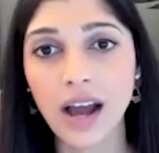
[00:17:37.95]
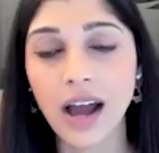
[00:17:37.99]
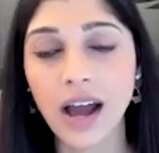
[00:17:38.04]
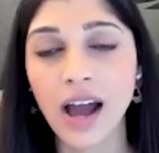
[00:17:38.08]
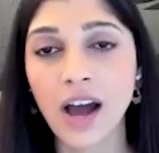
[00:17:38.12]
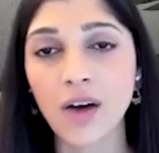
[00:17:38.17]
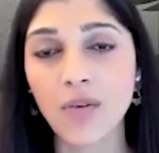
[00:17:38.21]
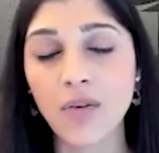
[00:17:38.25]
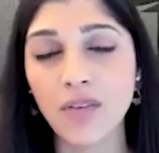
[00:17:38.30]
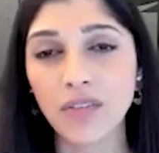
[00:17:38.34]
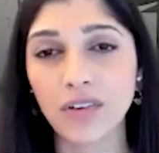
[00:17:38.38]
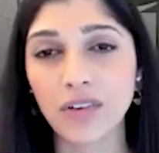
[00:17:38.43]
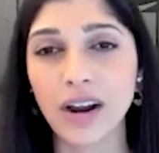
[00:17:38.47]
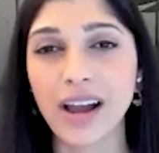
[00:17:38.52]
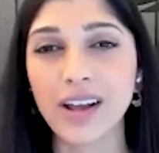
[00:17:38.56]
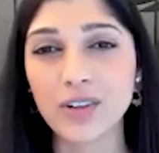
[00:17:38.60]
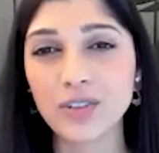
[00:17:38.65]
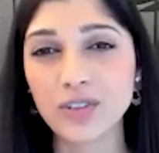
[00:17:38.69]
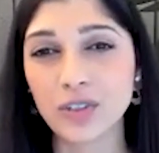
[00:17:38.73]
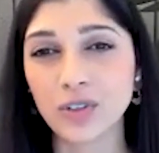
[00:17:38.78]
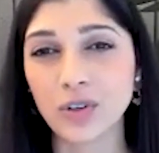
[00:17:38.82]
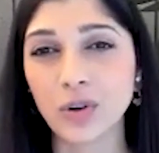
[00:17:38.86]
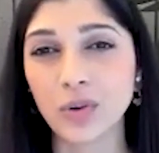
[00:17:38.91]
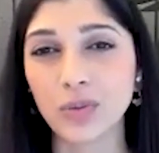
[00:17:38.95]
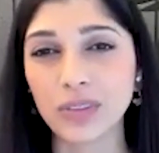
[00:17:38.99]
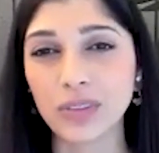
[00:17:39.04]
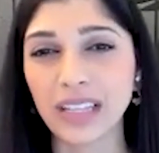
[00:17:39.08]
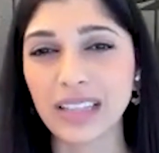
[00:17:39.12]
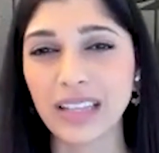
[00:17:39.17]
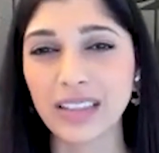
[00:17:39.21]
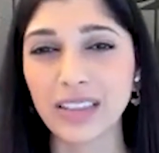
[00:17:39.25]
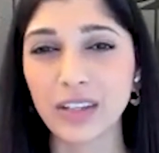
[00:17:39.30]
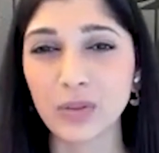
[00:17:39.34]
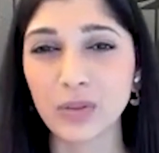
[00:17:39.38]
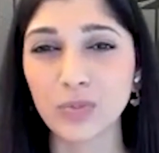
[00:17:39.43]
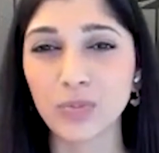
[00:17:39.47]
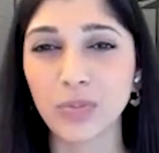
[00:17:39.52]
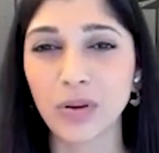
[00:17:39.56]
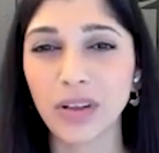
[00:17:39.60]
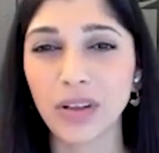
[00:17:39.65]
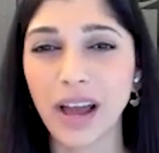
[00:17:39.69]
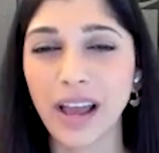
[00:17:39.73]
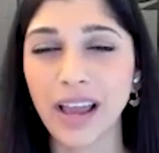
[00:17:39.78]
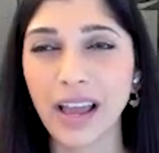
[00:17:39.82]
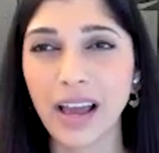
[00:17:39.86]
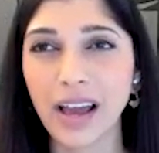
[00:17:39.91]
However, I also don't think that
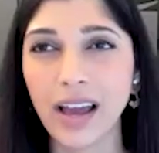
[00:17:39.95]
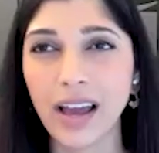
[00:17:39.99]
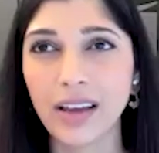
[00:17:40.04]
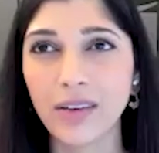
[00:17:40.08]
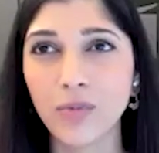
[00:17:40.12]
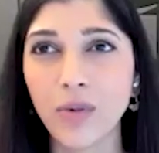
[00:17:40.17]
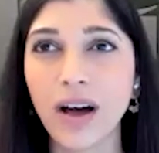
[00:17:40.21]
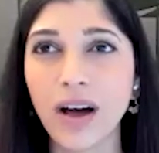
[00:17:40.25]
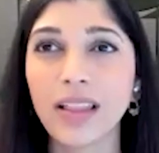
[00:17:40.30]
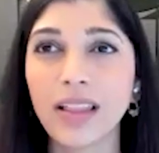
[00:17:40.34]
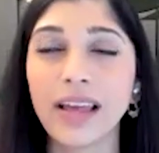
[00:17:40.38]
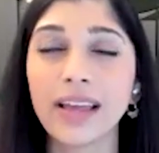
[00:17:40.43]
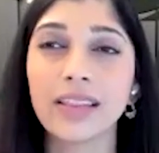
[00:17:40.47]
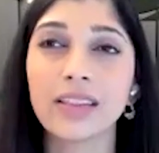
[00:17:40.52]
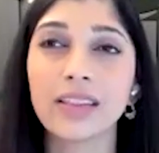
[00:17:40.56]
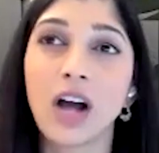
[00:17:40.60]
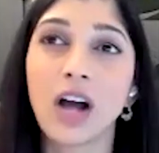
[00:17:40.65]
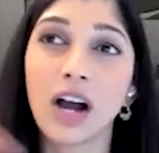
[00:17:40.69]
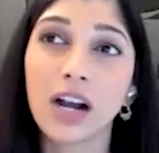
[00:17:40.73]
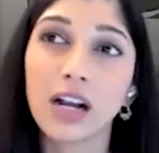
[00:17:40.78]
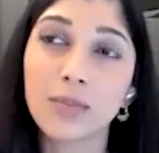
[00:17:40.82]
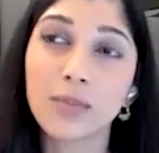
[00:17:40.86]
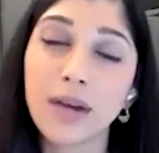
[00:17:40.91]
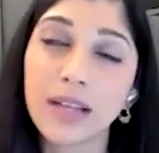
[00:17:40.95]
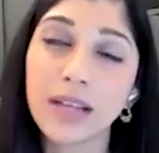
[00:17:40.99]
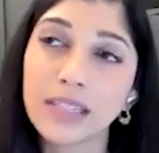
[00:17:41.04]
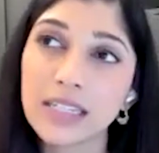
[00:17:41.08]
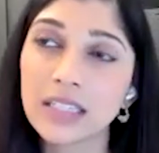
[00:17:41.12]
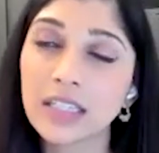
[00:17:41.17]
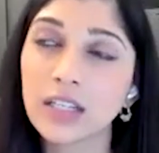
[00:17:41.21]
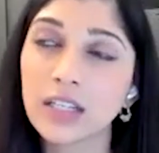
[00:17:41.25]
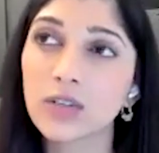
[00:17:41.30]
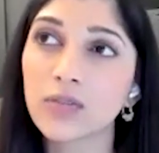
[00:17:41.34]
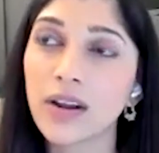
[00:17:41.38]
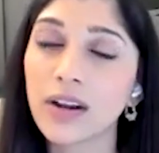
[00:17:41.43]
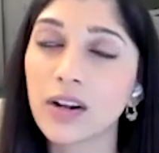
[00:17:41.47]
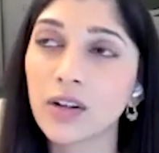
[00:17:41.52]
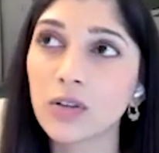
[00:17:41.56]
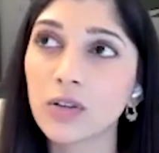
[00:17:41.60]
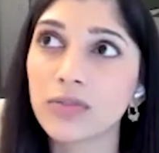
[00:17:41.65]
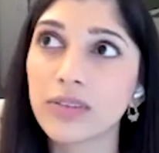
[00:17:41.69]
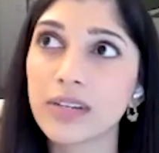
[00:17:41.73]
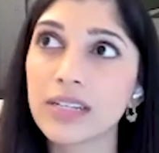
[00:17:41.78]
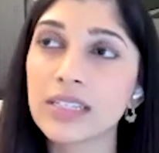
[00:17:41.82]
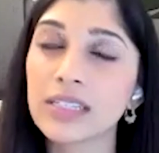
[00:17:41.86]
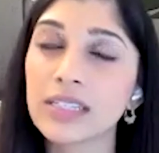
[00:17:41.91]
while I talk about these
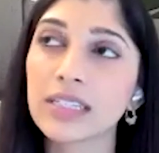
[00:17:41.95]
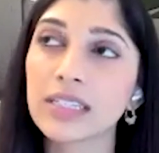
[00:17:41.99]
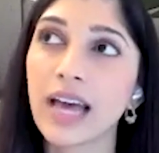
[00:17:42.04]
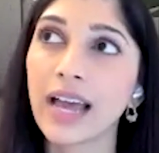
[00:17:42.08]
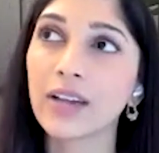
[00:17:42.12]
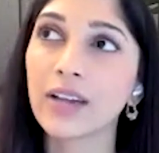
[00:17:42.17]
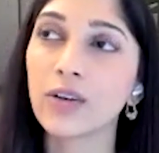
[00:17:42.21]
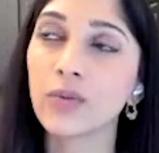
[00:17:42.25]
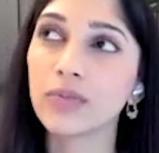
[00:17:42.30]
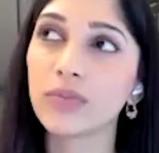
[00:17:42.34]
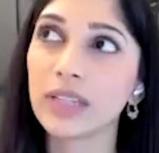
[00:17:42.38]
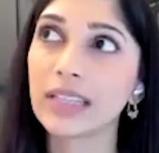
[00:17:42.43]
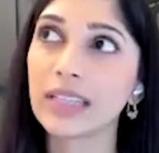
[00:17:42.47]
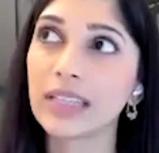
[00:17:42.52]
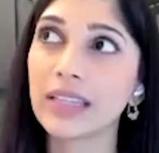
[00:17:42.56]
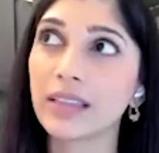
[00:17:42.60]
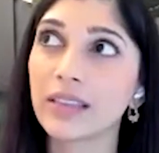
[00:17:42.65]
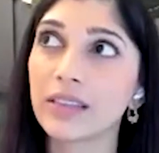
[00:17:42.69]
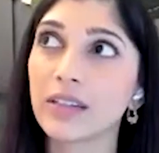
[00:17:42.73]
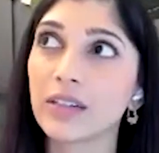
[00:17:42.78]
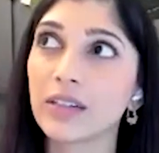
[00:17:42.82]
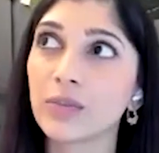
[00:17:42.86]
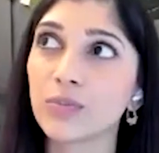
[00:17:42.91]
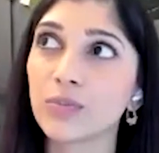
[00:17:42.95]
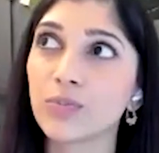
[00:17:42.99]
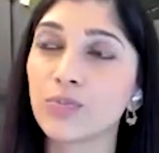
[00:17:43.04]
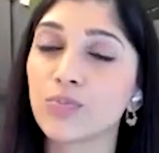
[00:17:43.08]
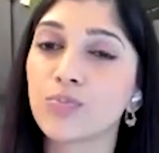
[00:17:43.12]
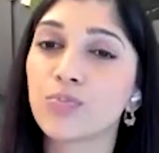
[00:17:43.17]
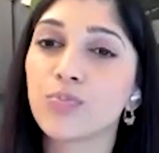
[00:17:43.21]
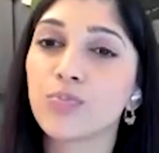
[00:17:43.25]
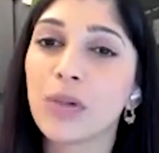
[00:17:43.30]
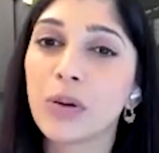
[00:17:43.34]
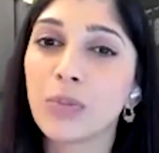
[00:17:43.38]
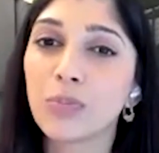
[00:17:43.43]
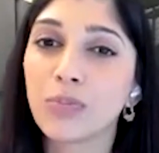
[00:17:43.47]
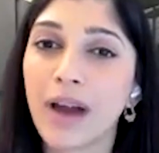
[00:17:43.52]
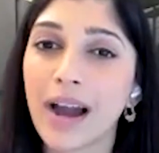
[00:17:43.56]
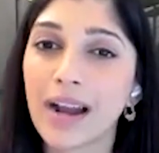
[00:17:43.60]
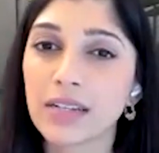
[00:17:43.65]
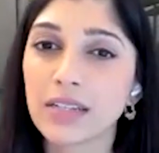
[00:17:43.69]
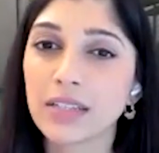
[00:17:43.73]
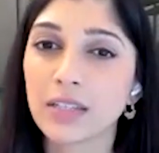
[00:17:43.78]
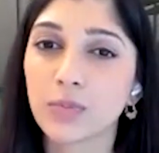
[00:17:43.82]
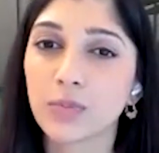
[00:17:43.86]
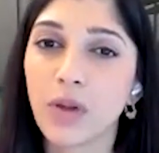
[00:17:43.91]
theoretical risks, I don't think that they're in
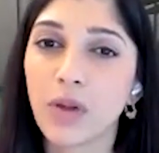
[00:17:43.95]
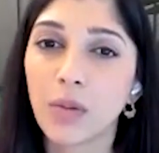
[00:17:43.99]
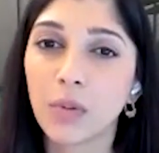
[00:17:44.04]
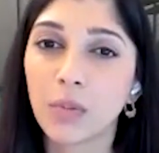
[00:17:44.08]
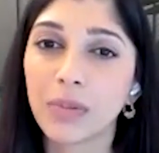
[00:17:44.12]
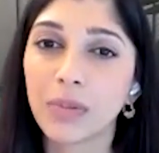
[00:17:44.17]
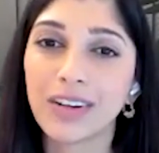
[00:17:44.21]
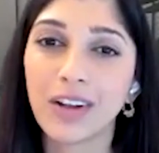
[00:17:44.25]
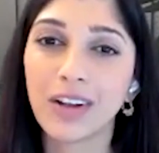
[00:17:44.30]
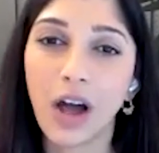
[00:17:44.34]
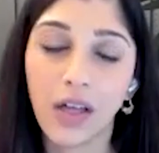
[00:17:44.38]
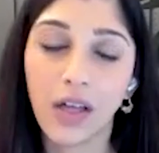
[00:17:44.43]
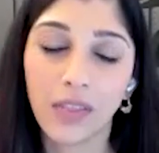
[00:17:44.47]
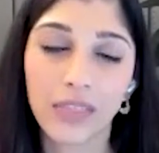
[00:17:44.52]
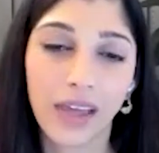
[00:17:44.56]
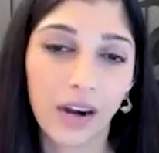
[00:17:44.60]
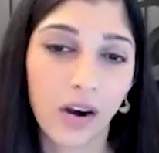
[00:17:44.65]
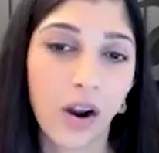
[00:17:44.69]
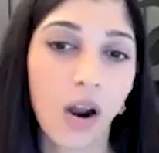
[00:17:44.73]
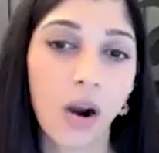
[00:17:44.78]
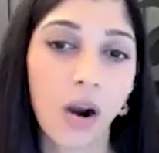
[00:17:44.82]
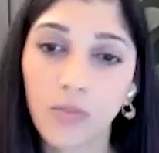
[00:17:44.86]
practice are probably not that